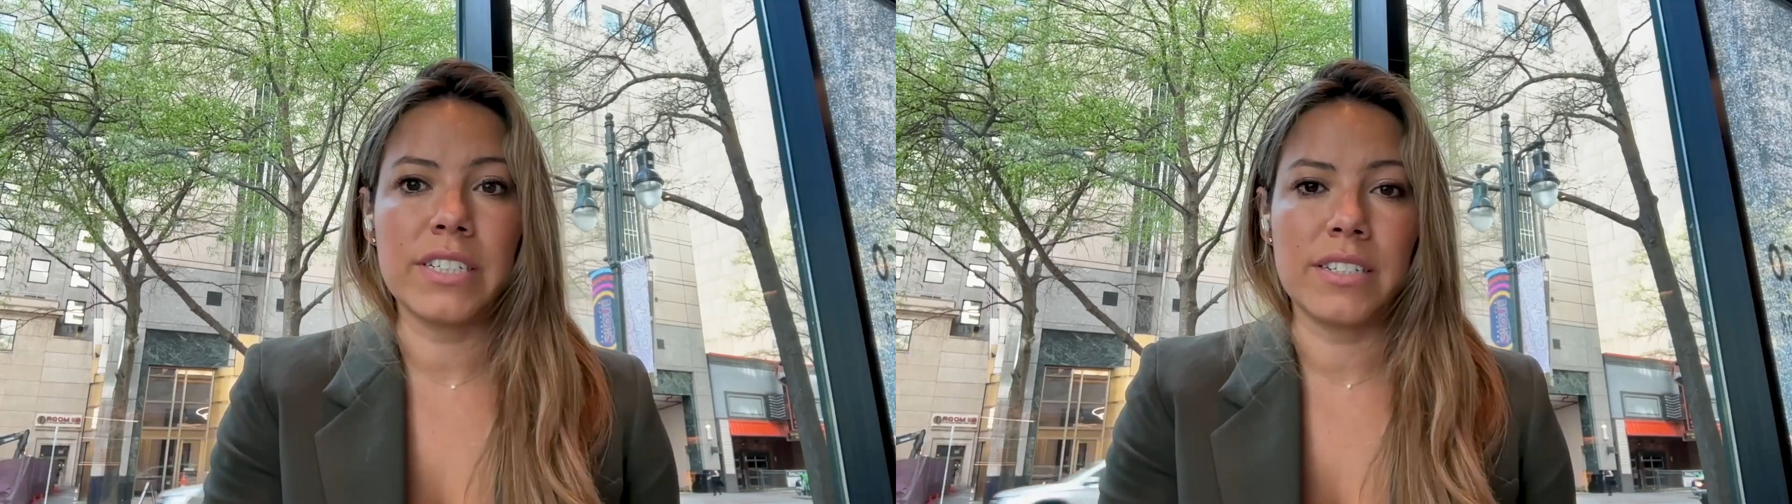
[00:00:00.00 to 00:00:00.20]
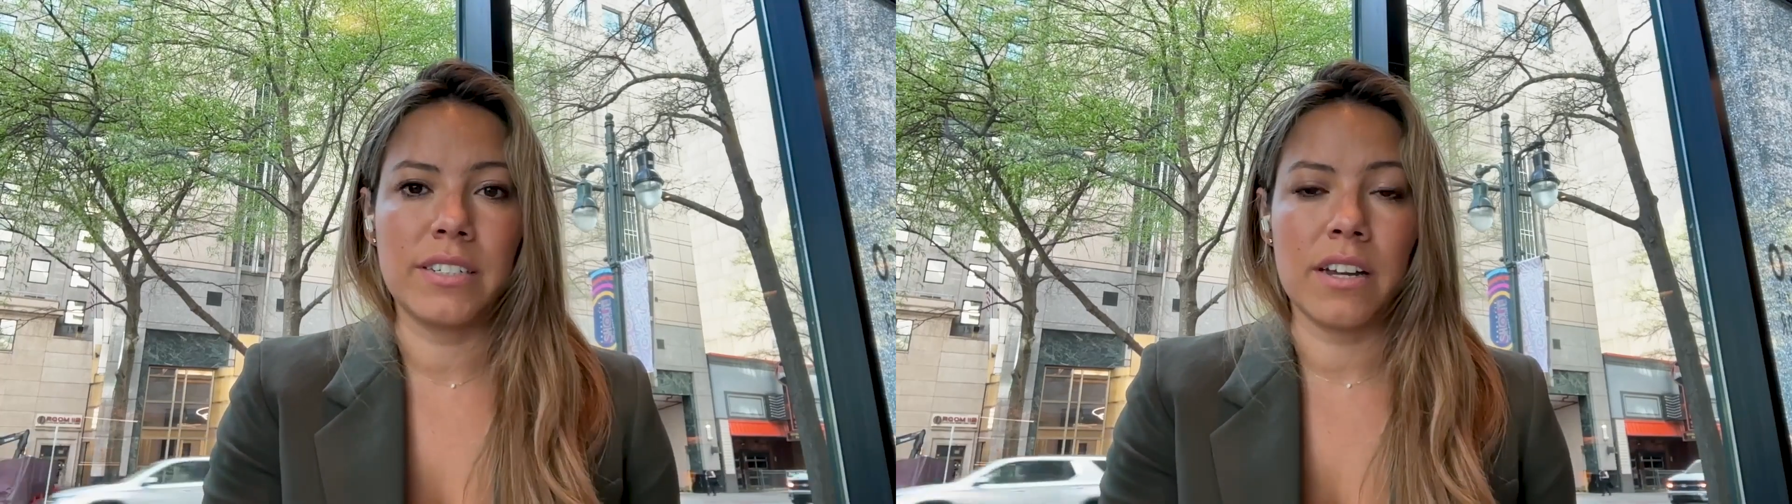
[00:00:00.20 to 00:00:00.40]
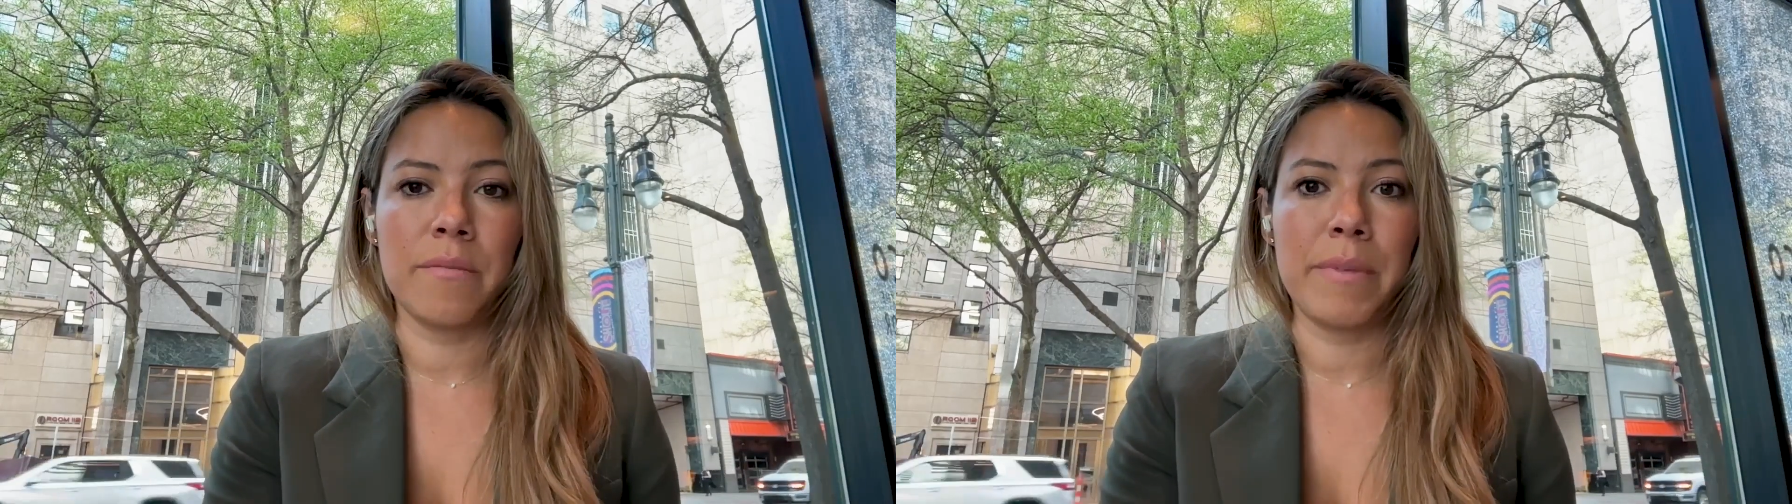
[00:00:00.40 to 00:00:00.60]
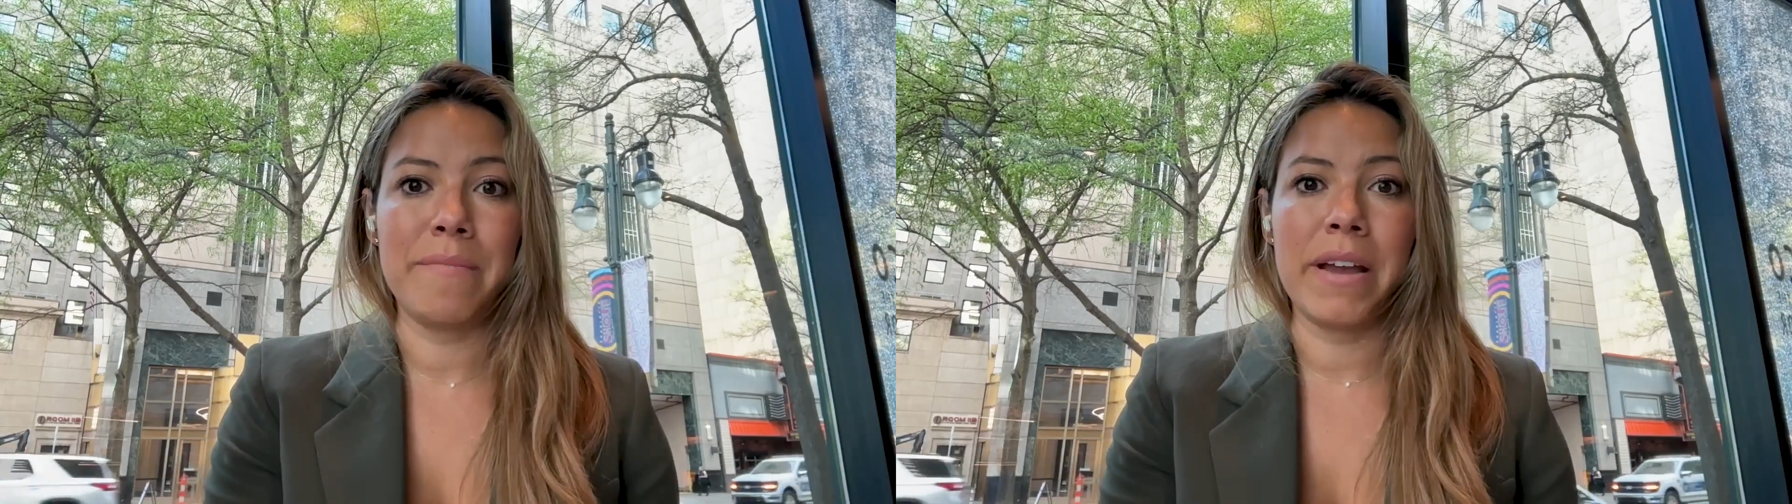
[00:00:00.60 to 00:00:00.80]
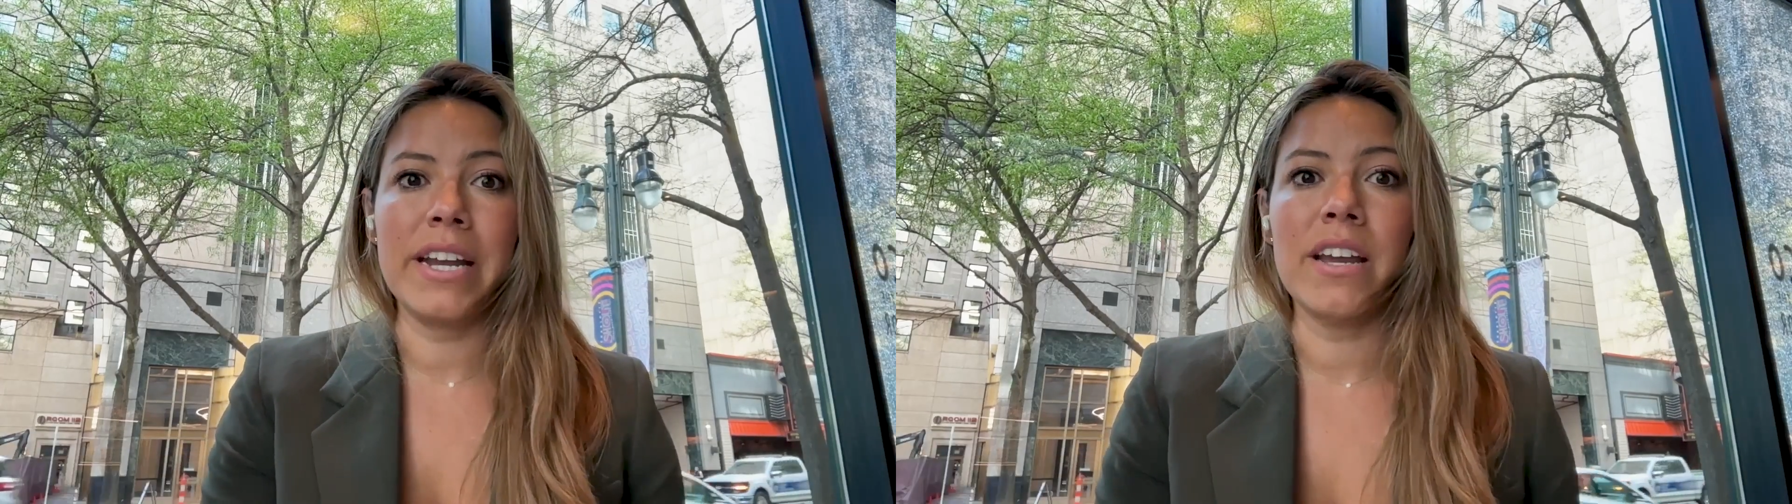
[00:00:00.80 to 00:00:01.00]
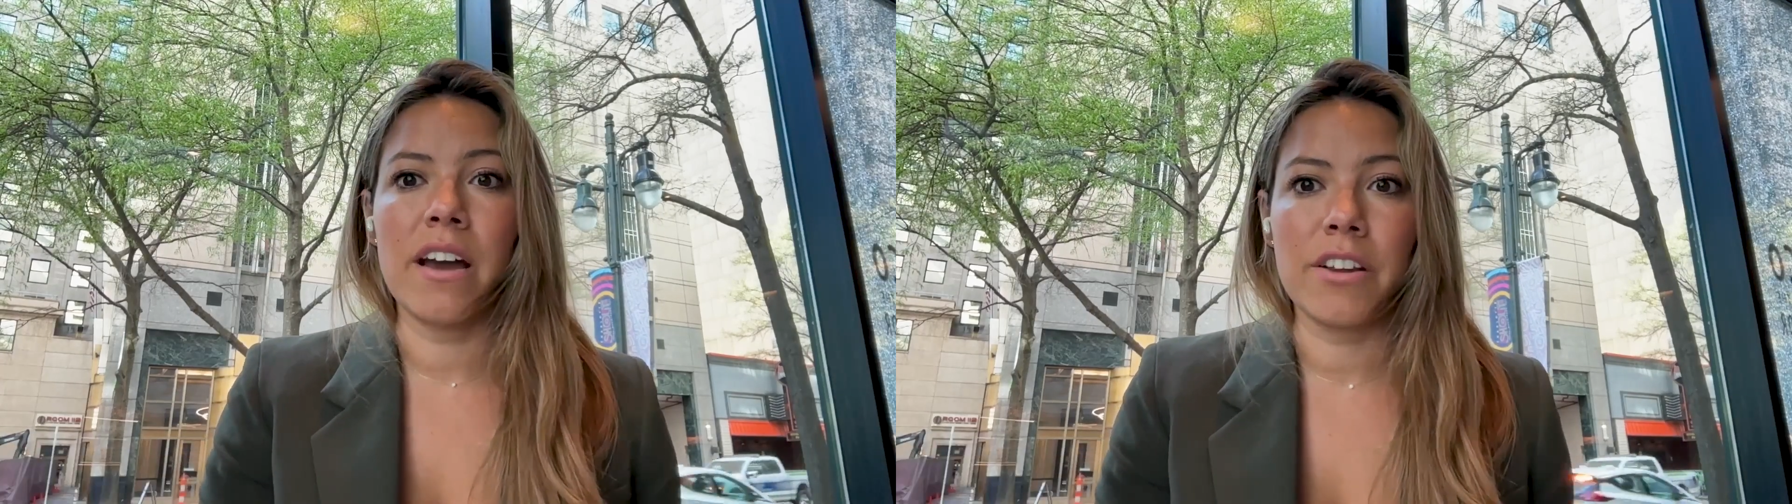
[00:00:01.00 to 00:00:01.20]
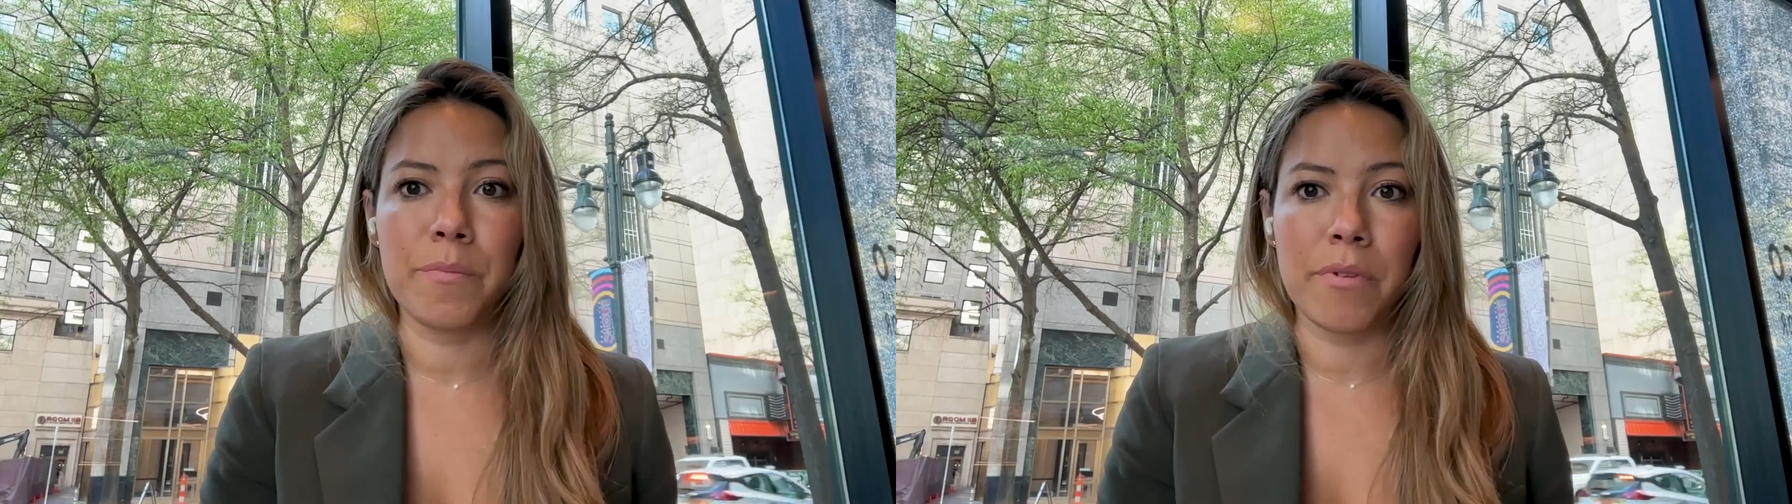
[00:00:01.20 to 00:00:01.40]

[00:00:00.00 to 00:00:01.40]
system, and many other